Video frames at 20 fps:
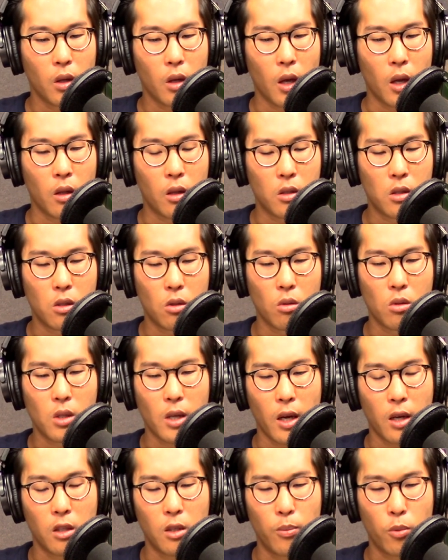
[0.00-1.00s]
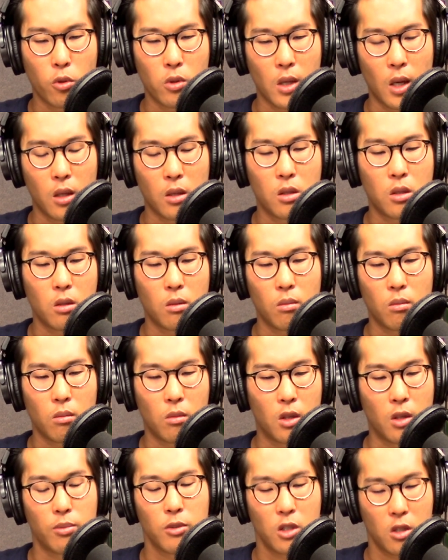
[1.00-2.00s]
and the students had to present
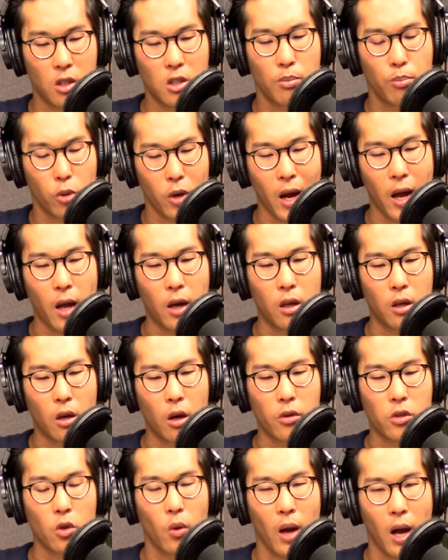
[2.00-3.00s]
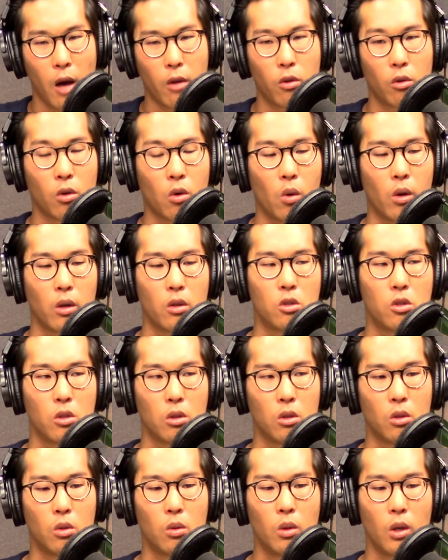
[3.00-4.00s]
this brand and also how they're going
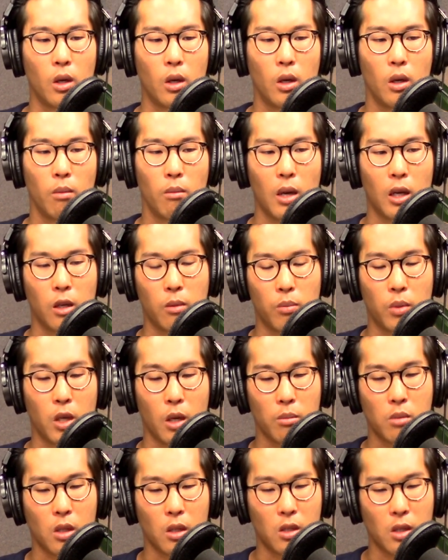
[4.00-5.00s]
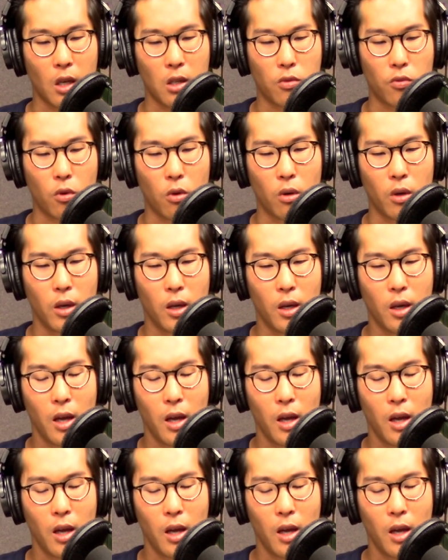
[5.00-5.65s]
to make it become successful.